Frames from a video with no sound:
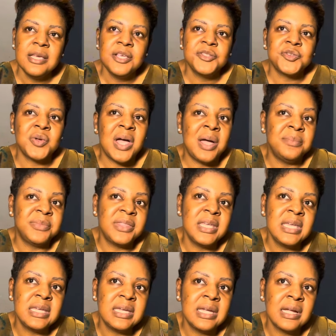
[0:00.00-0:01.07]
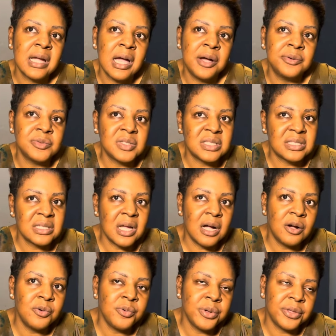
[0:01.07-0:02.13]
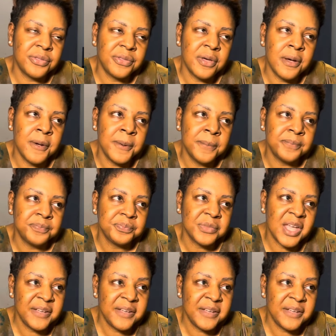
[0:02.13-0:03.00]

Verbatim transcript: so i'm thinking i'll start with um,